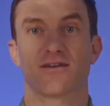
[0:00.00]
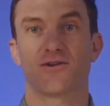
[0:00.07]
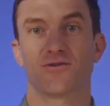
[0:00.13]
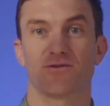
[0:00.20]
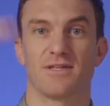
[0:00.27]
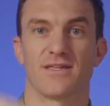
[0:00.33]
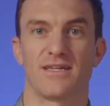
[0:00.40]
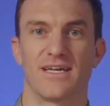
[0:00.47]
go
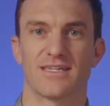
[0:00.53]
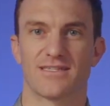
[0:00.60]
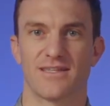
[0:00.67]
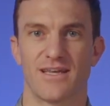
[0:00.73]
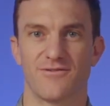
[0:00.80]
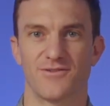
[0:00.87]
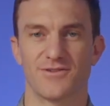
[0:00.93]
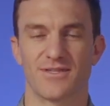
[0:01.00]
to the next
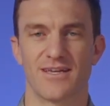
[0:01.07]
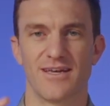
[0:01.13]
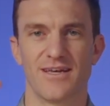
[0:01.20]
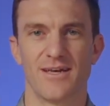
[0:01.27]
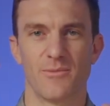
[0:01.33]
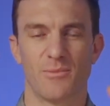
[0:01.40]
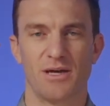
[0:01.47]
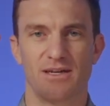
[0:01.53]
levels.
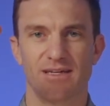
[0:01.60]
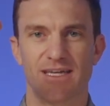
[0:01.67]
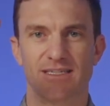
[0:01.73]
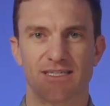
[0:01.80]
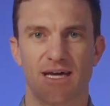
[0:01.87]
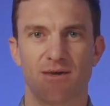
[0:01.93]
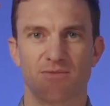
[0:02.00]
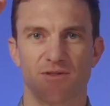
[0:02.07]
But in
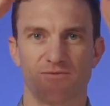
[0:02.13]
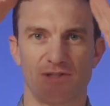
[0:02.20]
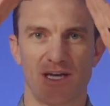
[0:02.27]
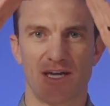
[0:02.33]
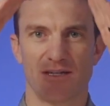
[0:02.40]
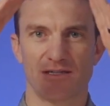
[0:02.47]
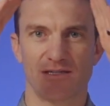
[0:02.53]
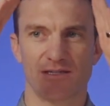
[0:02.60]
times of
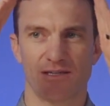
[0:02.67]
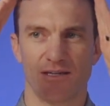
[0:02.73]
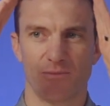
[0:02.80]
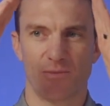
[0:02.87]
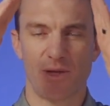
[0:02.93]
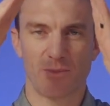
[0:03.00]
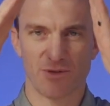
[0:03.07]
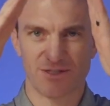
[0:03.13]
change,
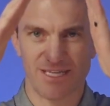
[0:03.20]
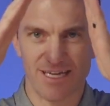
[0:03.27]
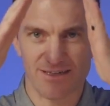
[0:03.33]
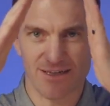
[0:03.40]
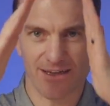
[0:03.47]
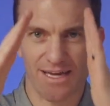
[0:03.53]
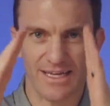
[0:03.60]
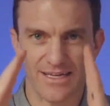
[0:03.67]
people tend
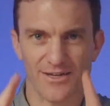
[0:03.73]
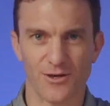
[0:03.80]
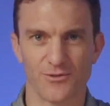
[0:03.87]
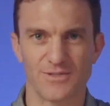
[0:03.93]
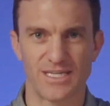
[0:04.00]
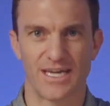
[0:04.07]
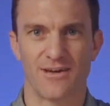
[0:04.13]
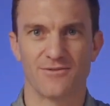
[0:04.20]
to go
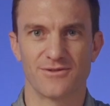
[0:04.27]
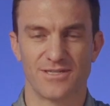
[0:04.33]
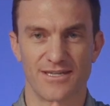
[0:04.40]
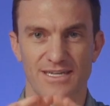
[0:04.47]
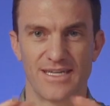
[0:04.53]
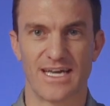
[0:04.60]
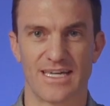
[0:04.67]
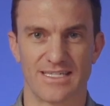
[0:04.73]
down to
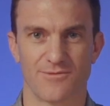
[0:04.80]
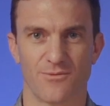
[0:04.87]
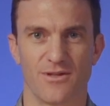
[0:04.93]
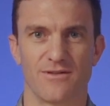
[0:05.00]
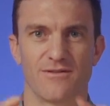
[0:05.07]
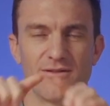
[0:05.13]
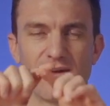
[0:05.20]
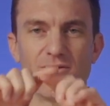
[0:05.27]
the next one.
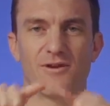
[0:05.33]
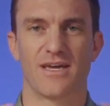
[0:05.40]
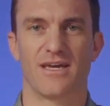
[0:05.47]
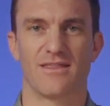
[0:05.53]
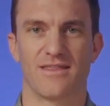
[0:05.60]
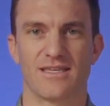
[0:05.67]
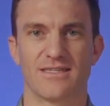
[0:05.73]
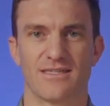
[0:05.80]
They're like, okay,
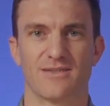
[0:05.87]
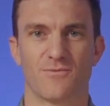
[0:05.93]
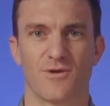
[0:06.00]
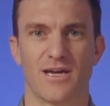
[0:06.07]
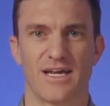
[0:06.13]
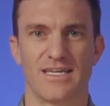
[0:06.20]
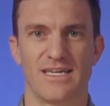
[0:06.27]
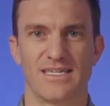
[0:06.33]
this is what
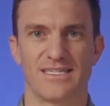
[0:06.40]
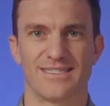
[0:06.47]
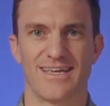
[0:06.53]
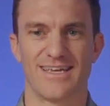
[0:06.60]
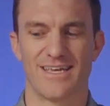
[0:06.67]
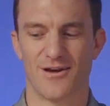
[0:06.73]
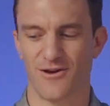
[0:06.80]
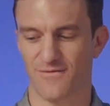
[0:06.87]
I need to
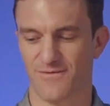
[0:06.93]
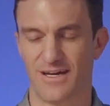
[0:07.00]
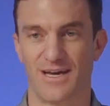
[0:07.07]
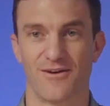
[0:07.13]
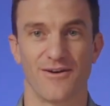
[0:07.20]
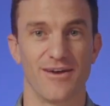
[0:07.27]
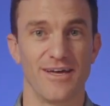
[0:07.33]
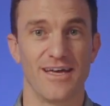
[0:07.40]
take care of
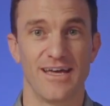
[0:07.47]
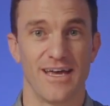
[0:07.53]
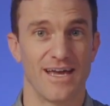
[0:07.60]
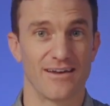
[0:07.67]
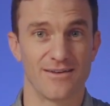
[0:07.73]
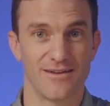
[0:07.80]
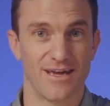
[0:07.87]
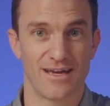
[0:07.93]
now.
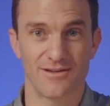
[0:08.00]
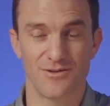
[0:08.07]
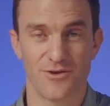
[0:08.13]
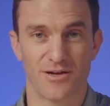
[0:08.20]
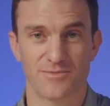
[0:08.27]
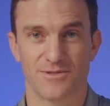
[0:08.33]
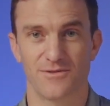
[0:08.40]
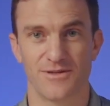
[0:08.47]
And you're
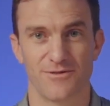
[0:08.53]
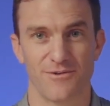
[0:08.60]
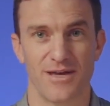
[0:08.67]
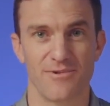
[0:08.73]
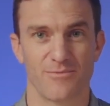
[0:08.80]
absolutely right,